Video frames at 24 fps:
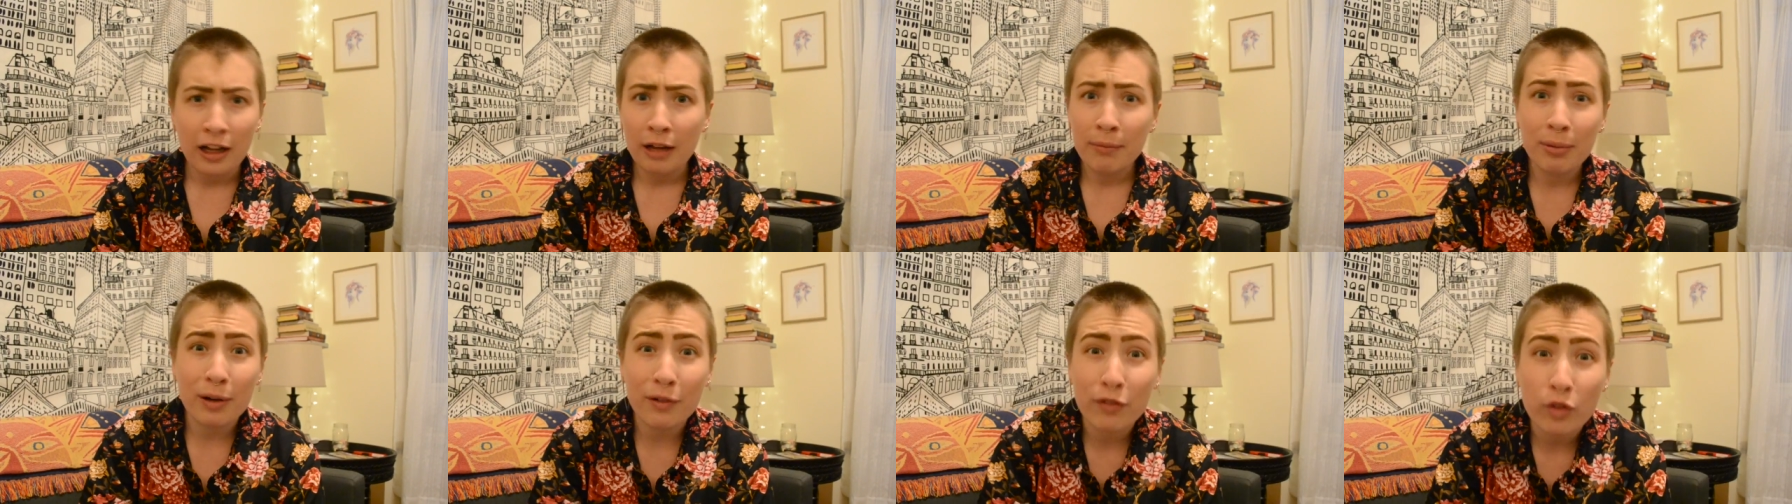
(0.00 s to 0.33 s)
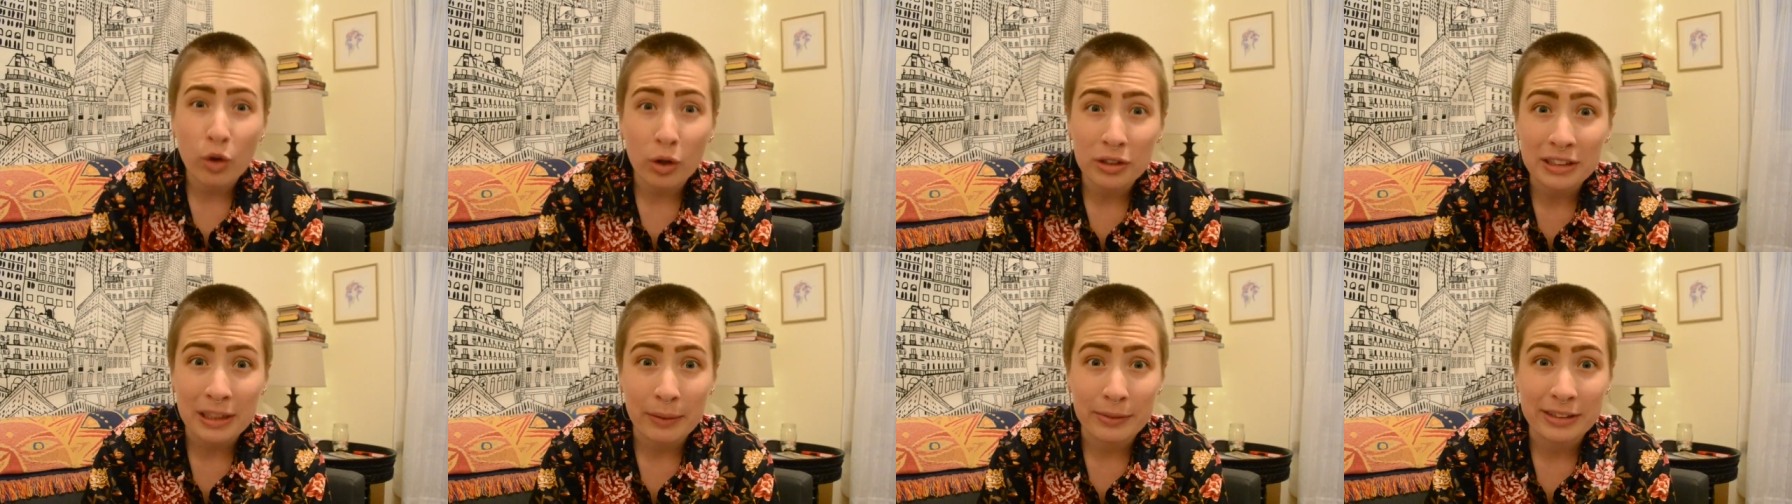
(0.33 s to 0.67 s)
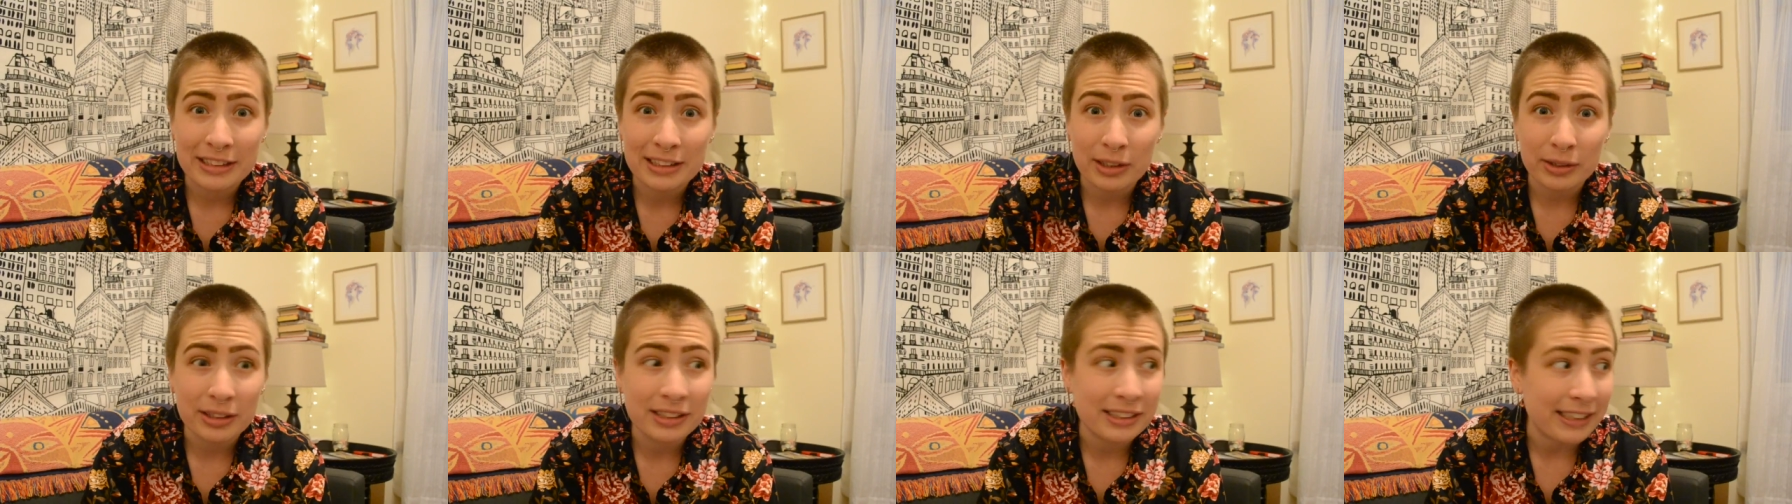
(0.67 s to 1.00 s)
but of course I was
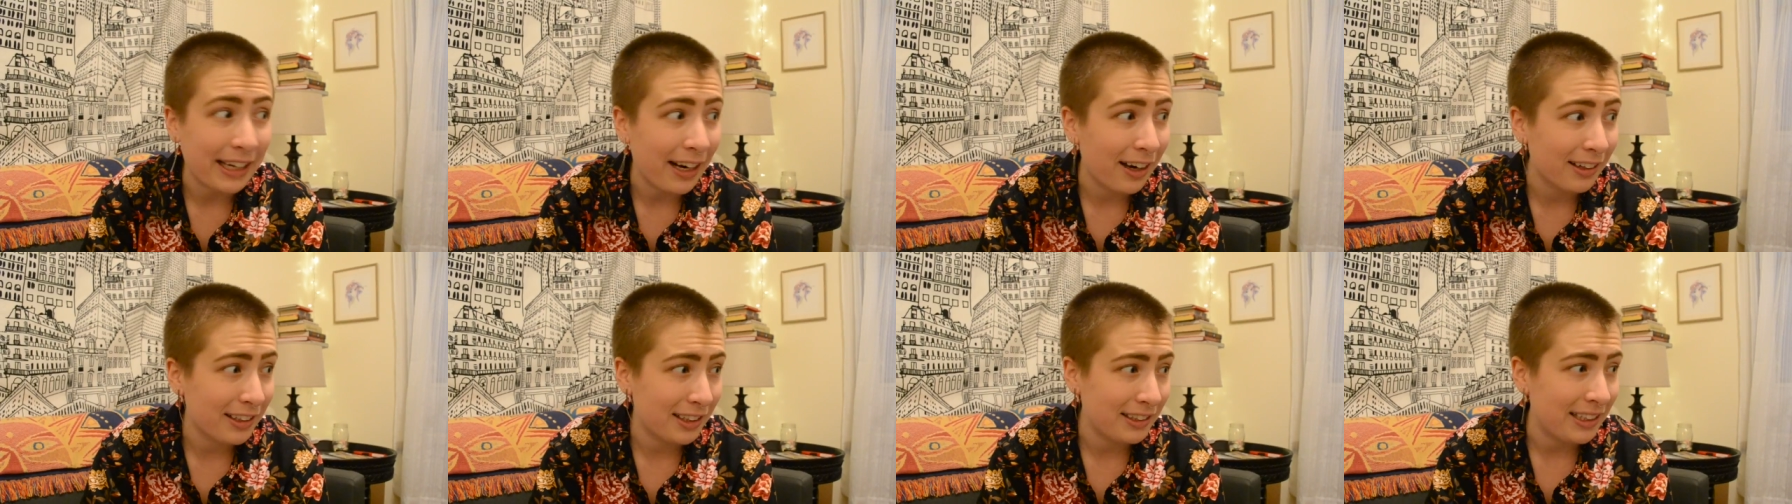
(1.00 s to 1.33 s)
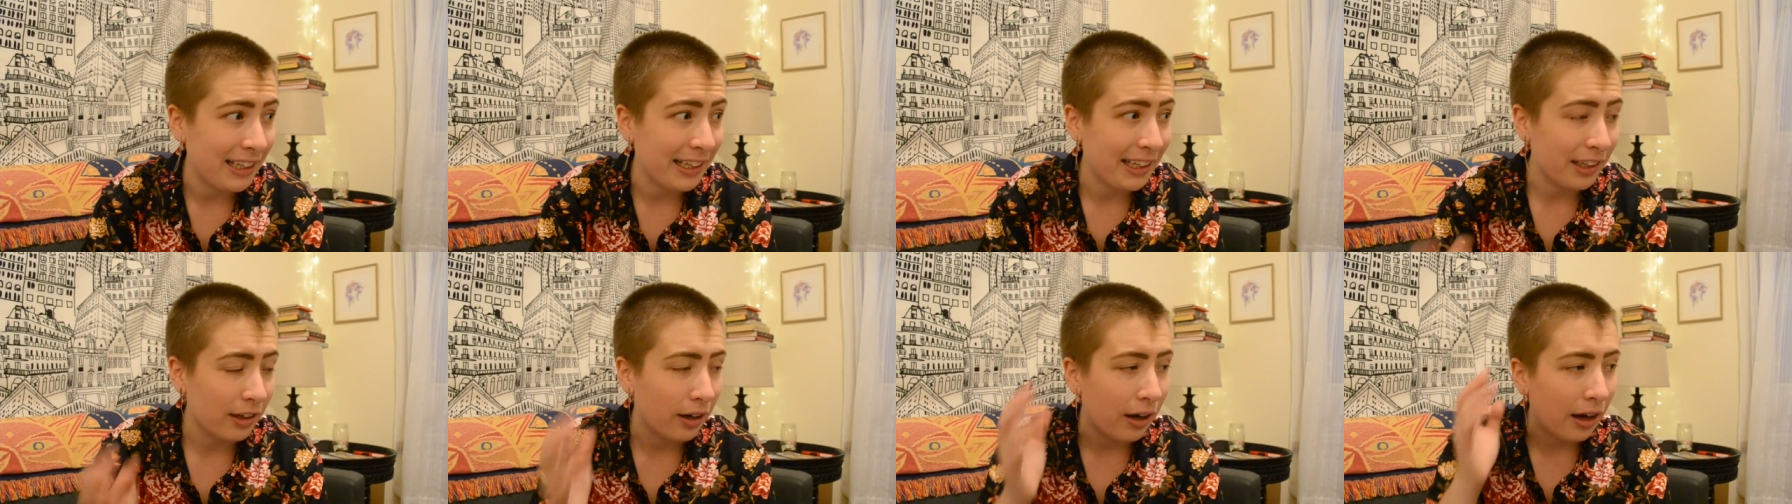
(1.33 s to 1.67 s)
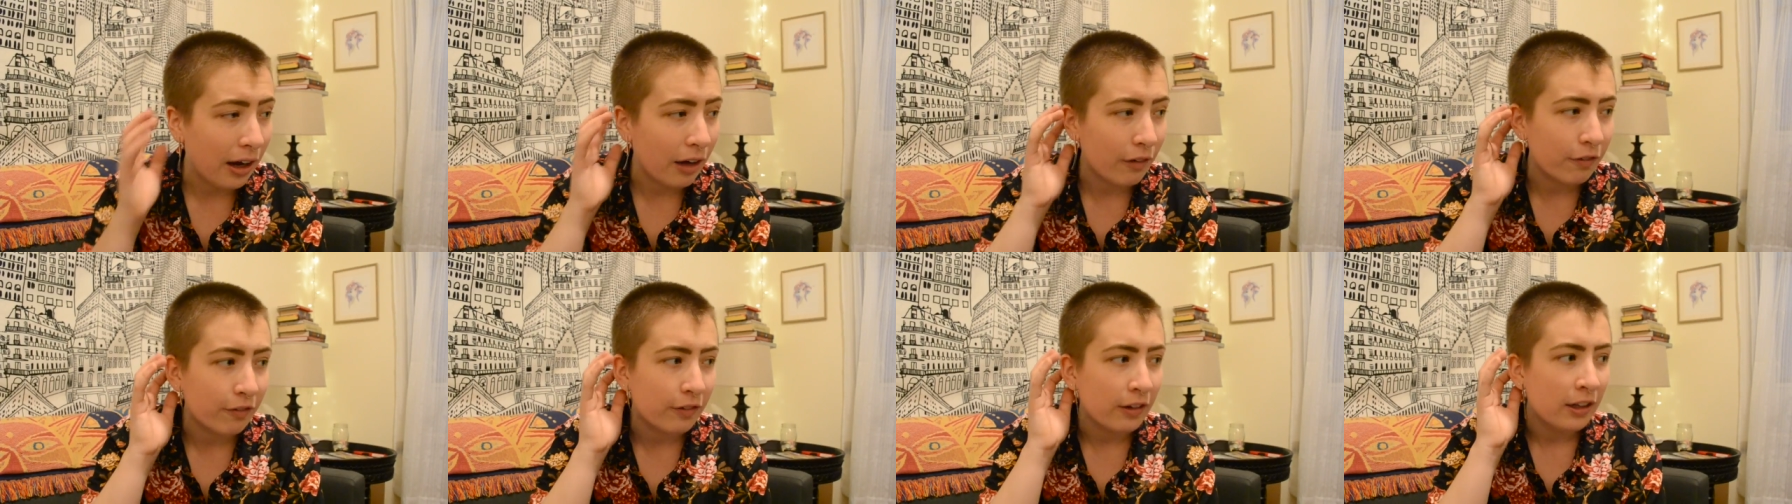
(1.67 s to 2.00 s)
still scared to take it
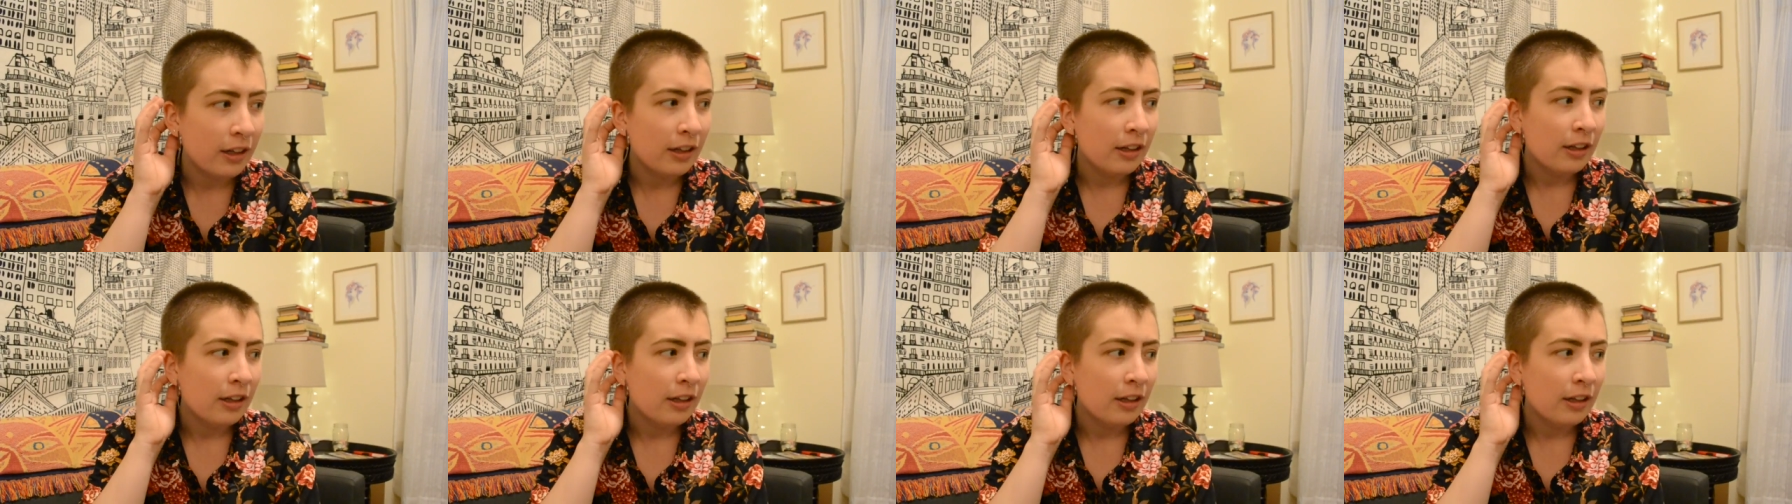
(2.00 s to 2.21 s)
off.